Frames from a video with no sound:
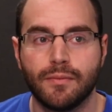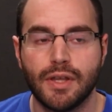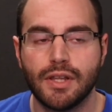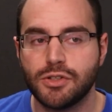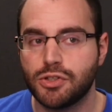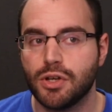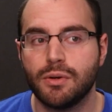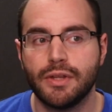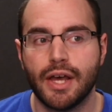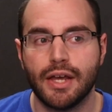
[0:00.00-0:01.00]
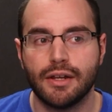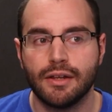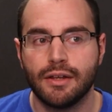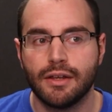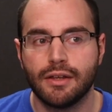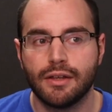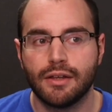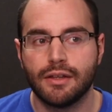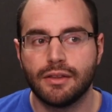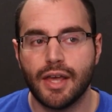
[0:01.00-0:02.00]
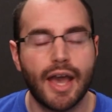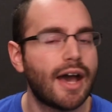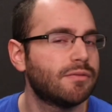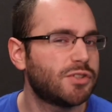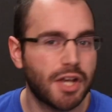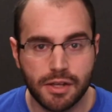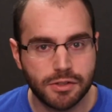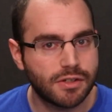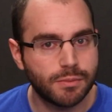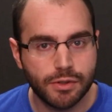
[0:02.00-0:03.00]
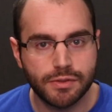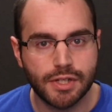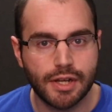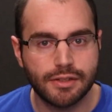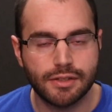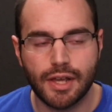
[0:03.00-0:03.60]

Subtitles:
and they show that they have changed some movesets,